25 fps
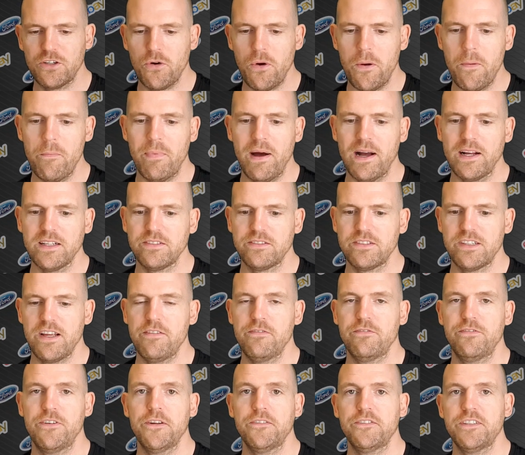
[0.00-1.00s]
Going back
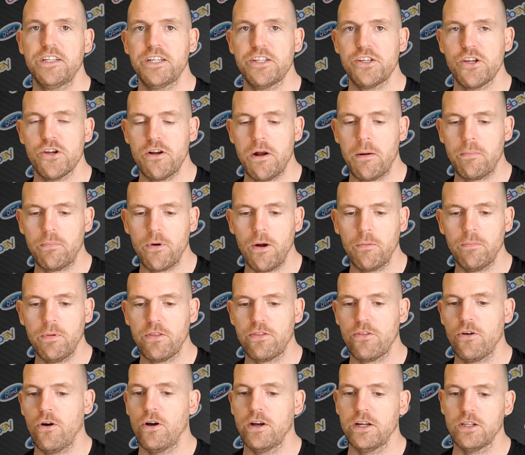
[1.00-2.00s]
10-15 years, I probably
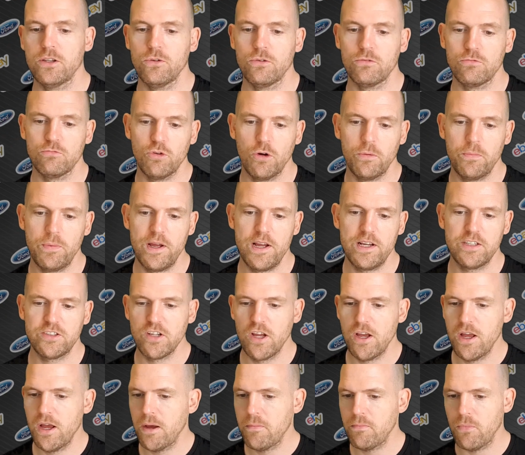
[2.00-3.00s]
thought it looked rubbish,
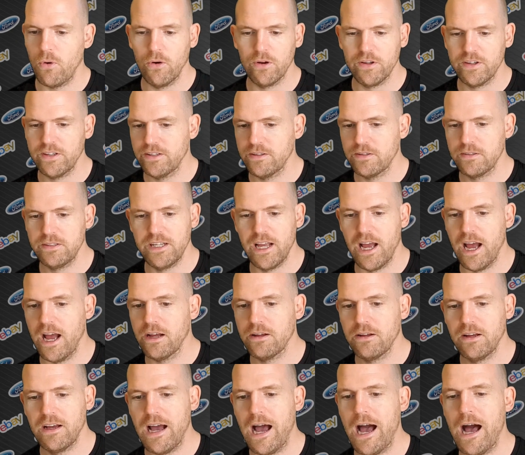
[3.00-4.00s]
but yeah,
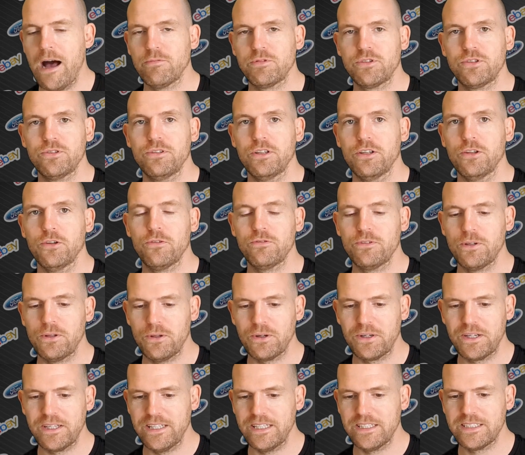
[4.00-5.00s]
absolutely love the
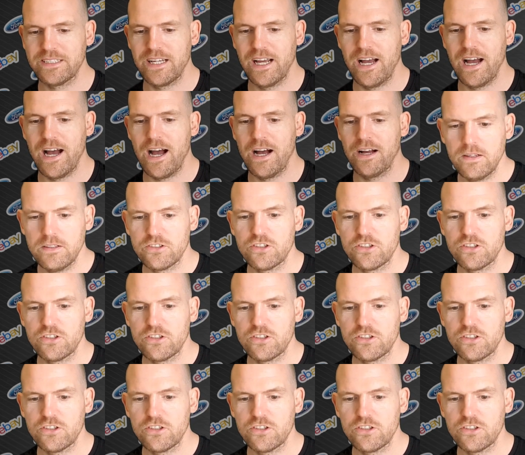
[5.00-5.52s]
look of this car.